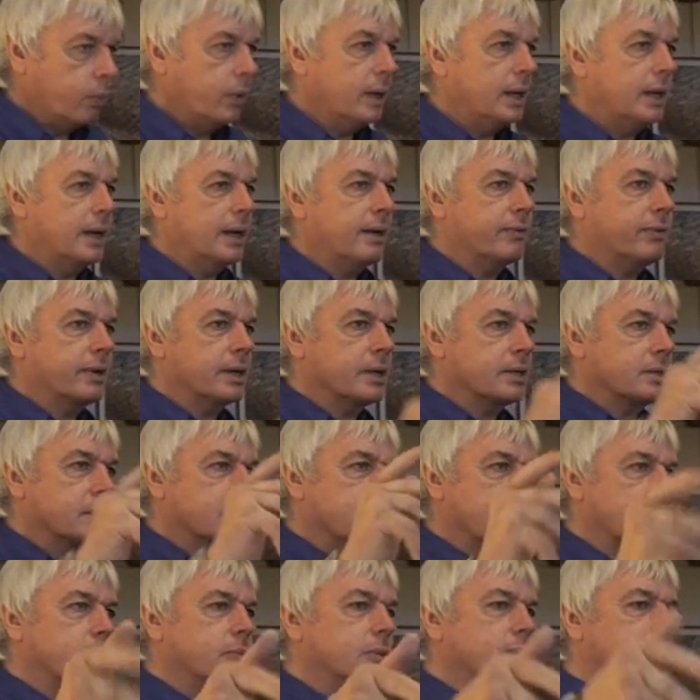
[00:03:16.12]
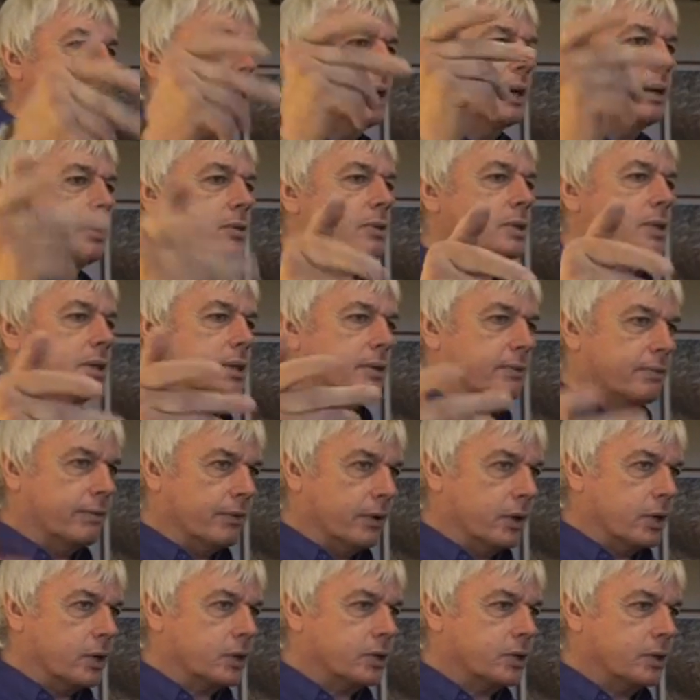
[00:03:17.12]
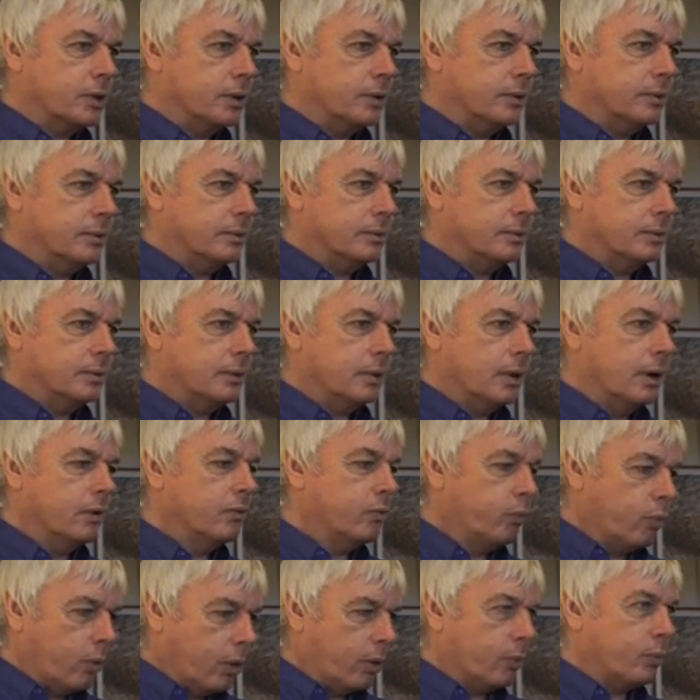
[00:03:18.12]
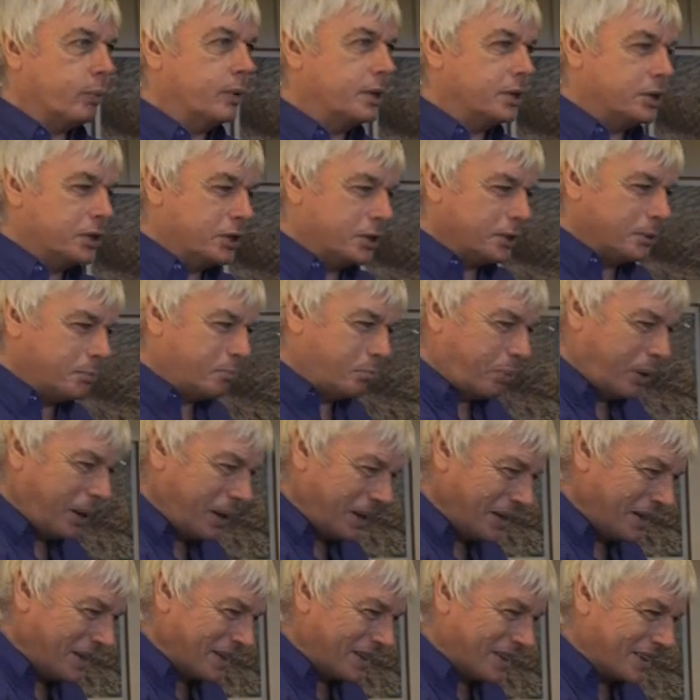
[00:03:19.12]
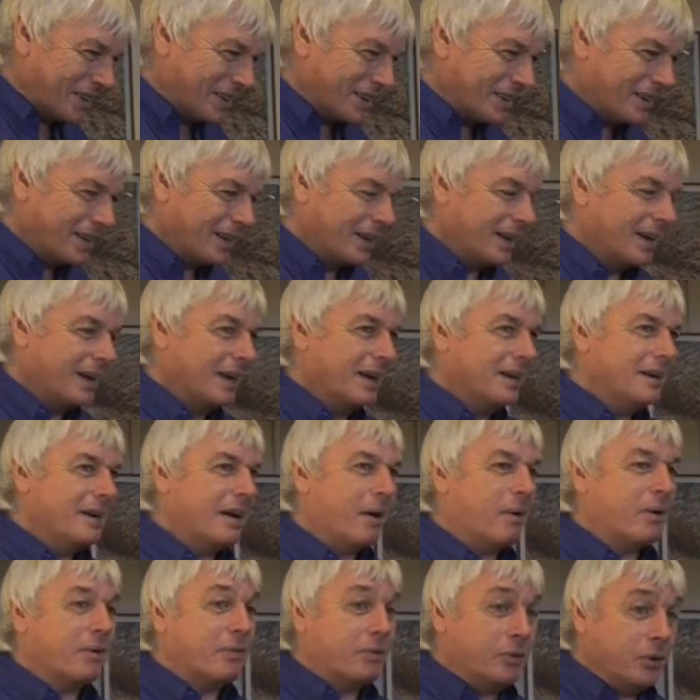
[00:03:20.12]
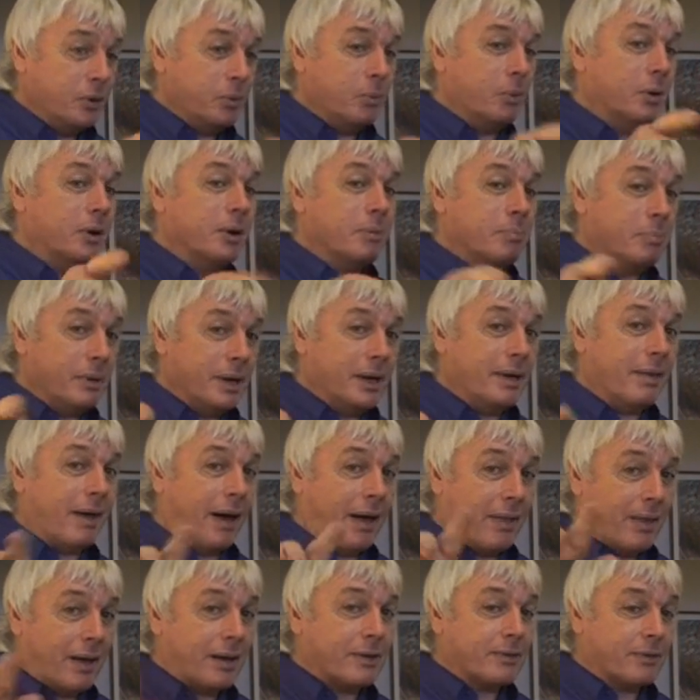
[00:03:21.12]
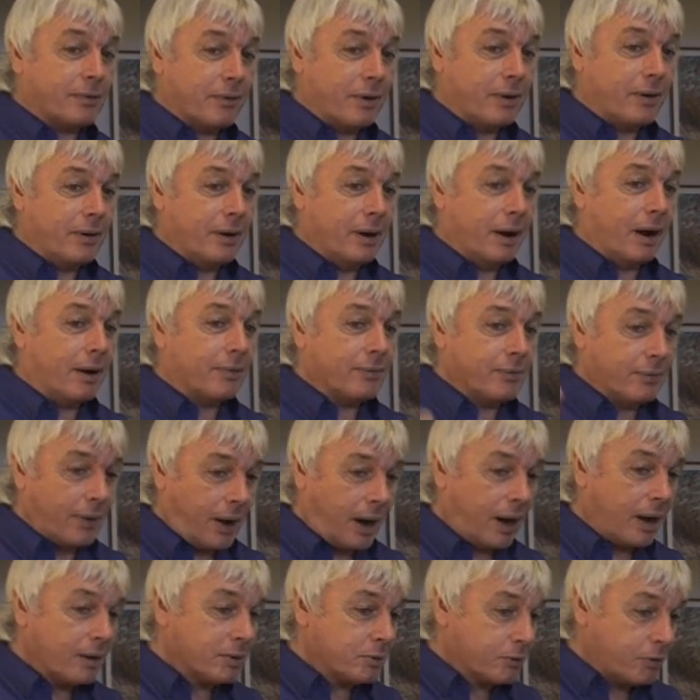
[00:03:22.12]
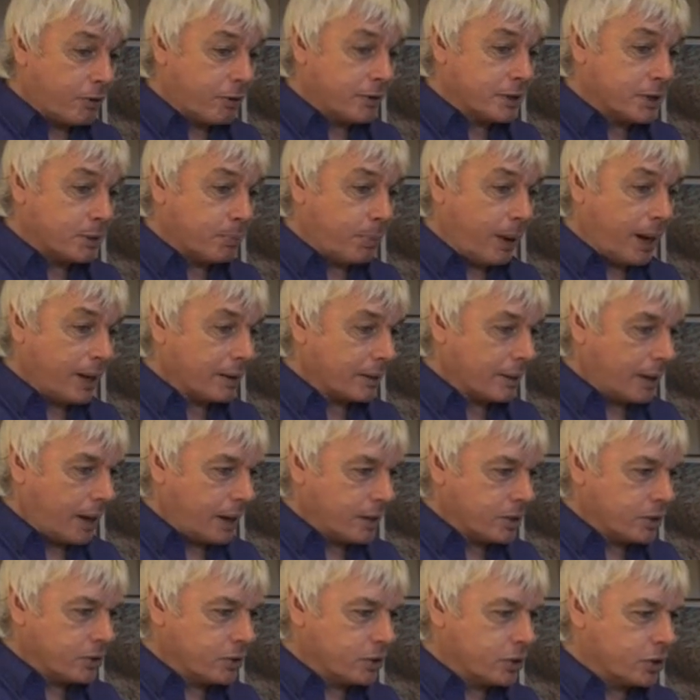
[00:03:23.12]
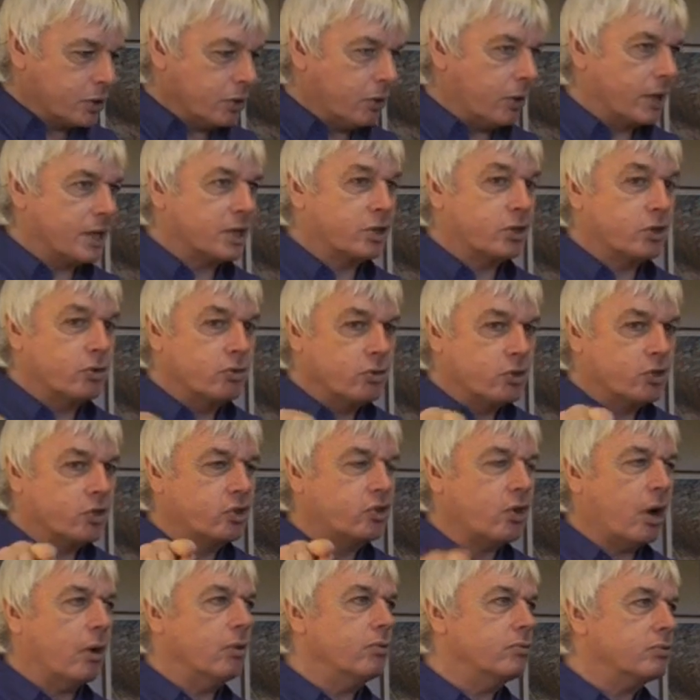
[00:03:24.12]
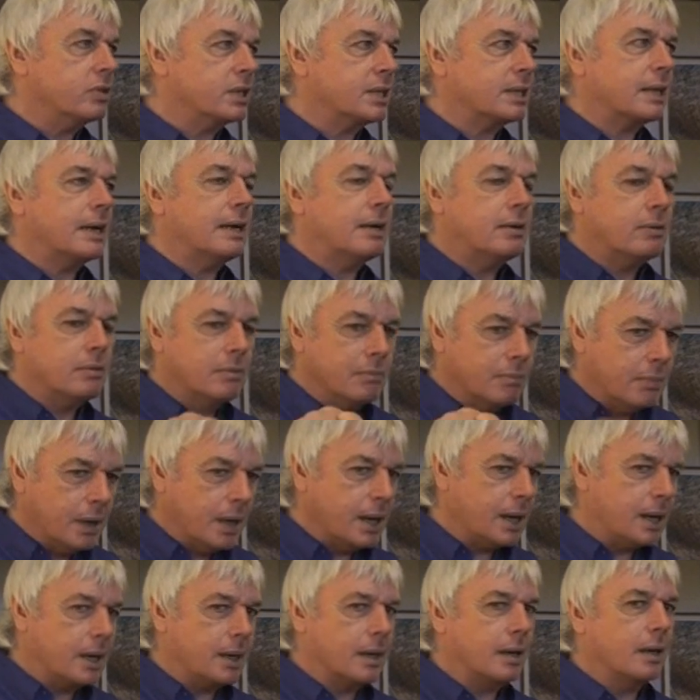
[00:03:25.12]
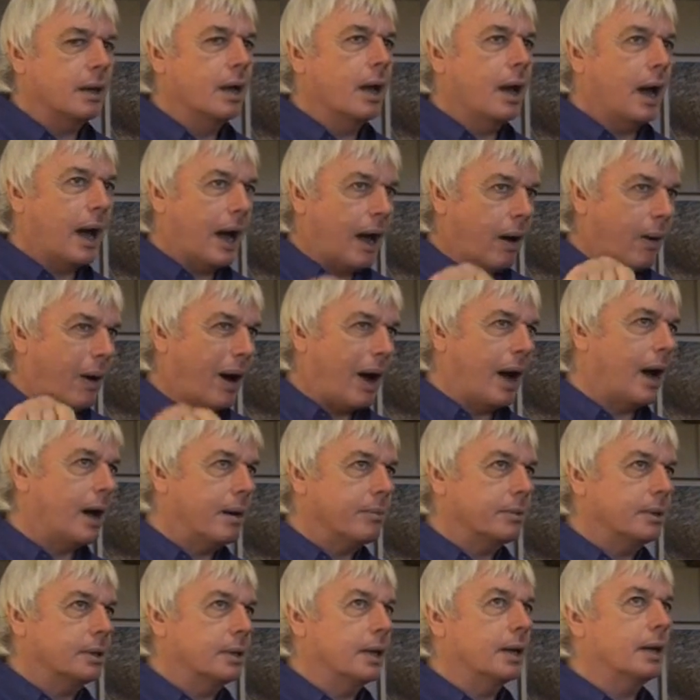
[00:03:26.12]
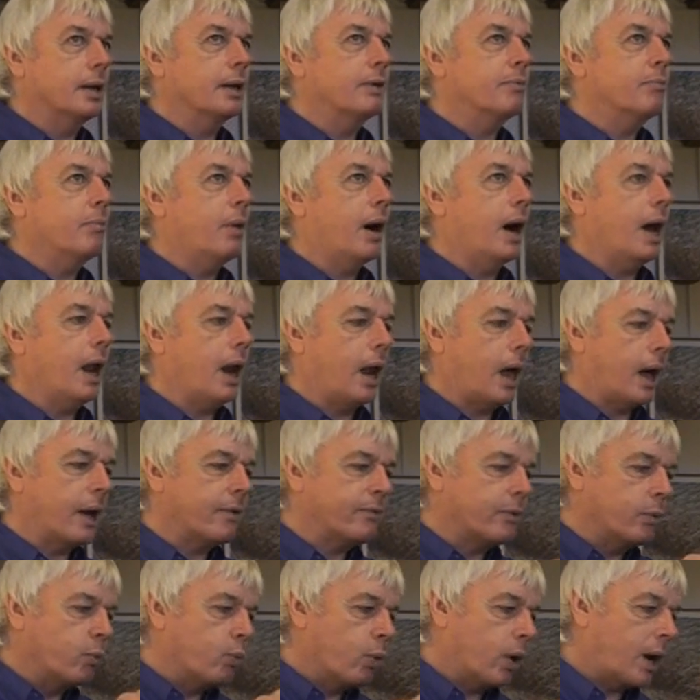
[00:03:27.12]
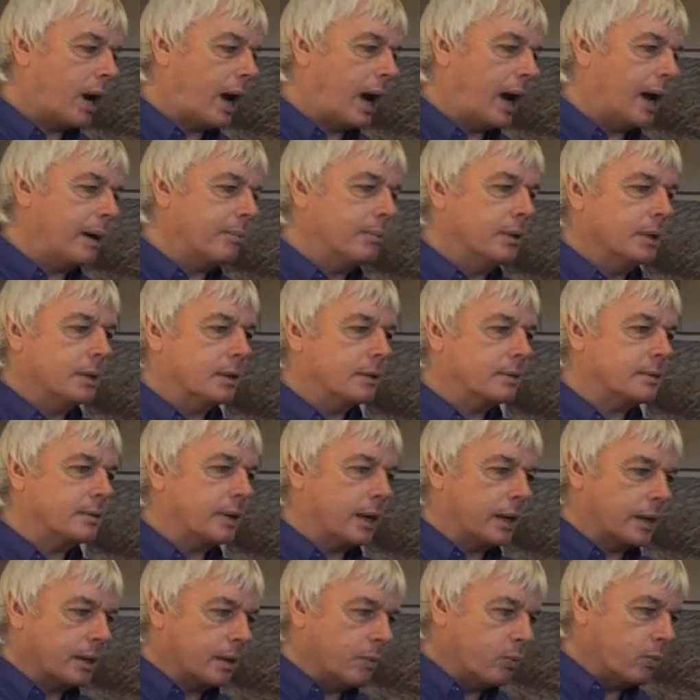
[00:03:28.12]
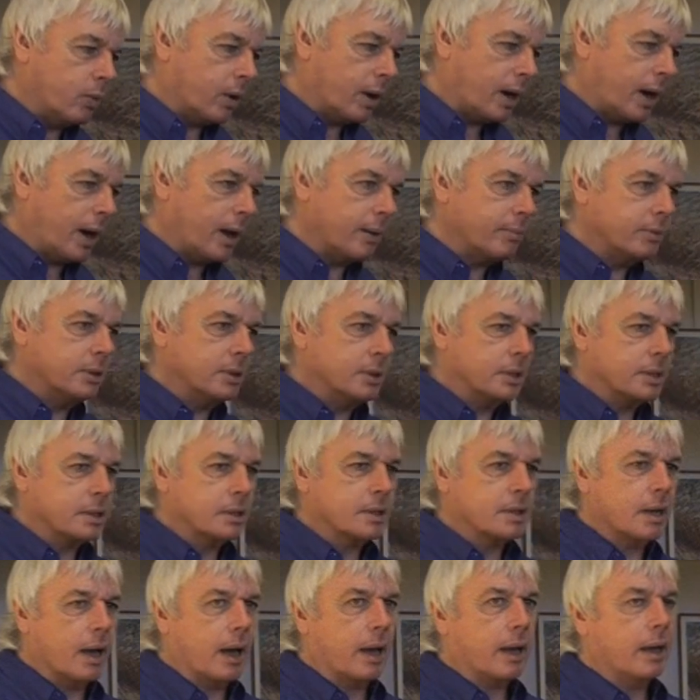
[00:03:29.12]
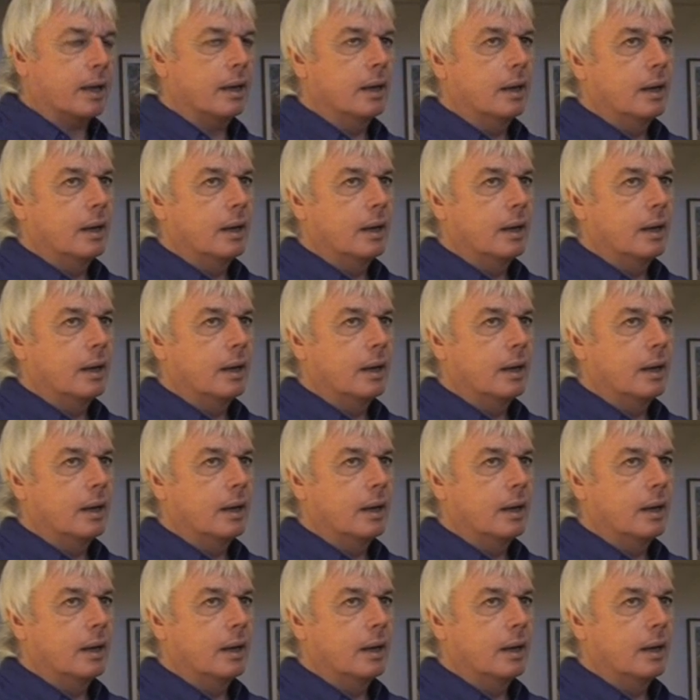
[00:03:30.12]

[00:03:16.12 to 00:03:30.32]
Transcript: We're living someone else's version of what we should be. Now, if you want to be that, that's fair enough. I respect that. It's your choice. Just don't tell me how I'm going to live my life and what I'm going to think and what I'm going to say.